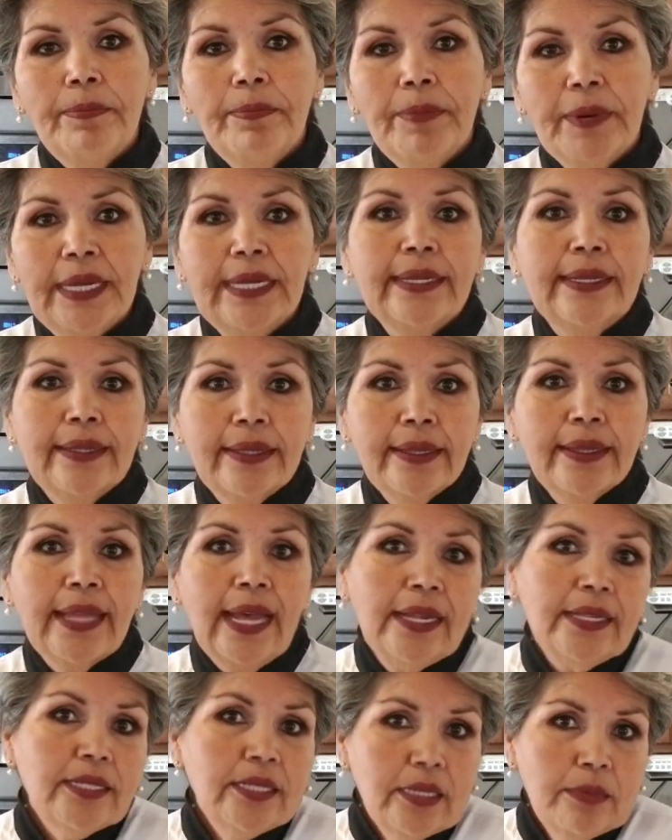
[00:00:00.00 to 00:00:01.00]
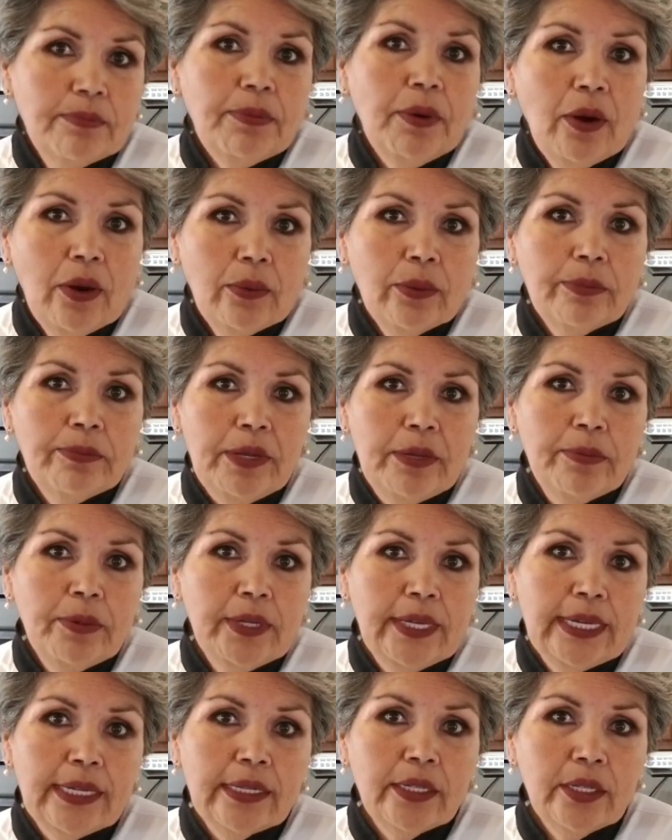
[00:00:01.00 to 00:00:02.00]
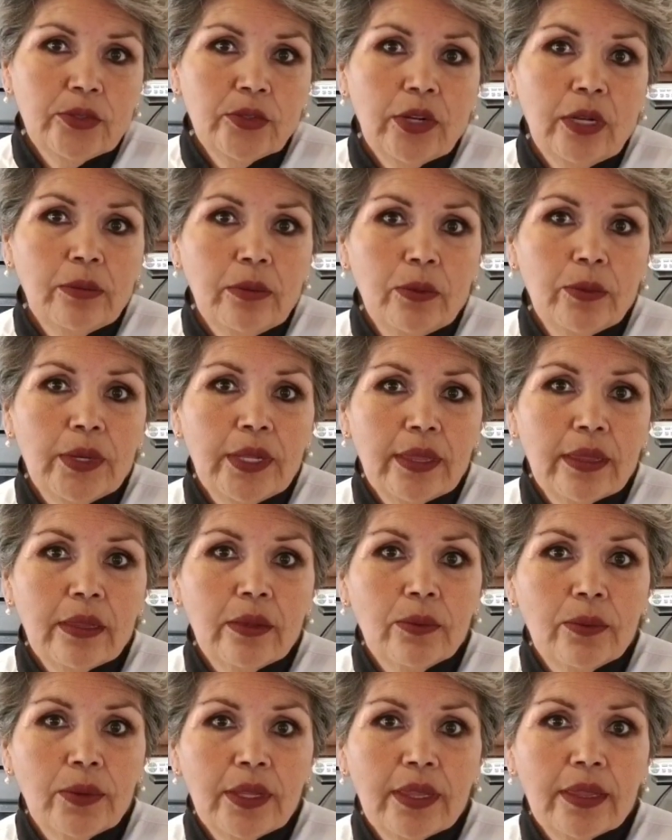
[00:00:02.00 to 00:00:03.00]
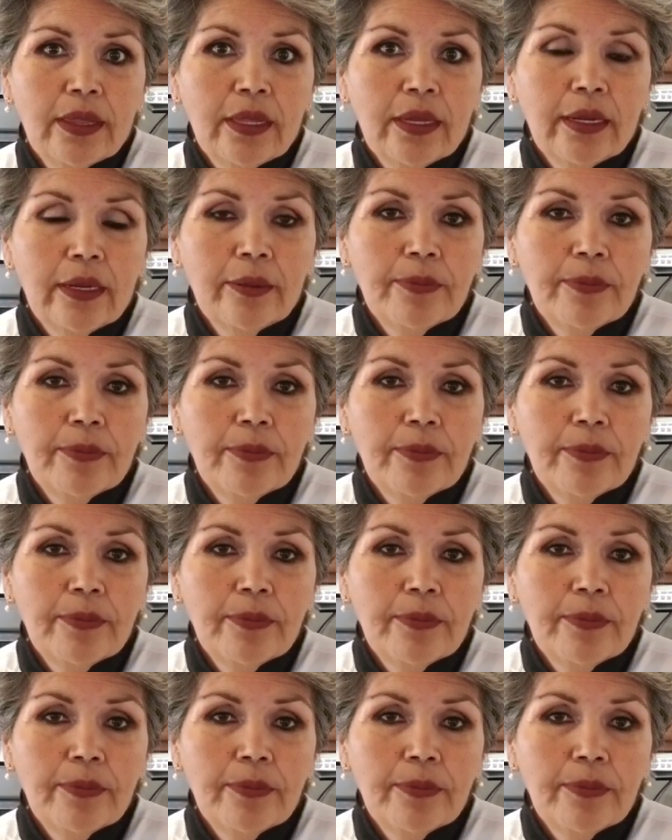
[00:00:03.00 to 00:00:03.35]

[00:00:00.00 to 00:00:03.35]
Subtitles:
But that's the part where people get into trouble with